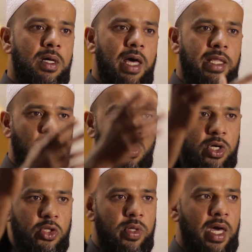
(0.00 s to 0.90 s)
and they walk
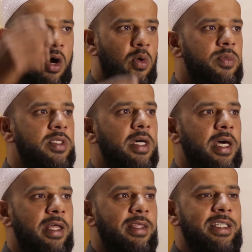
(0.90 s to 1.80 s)
into their homes,
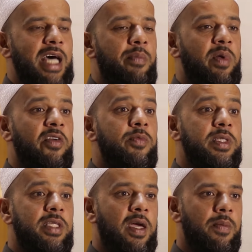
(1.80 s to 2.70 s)
there's an
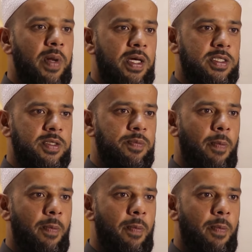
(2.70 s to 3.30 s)
upliftment taking place.